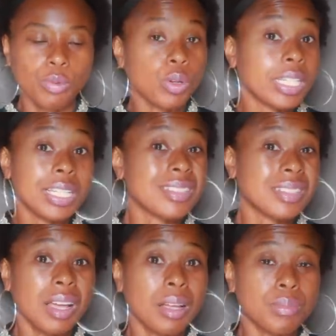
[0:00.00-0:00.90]
and one day it
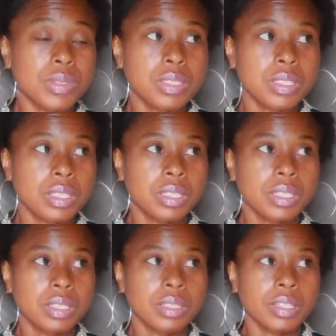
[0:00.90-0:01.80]
stops,
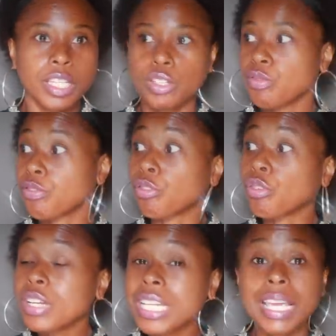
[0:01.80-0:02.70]
and you
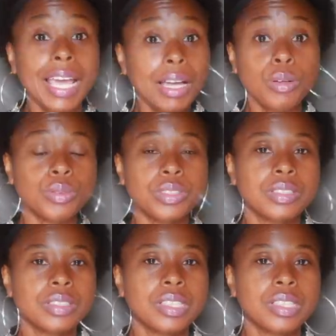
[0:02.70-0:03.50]
freak out.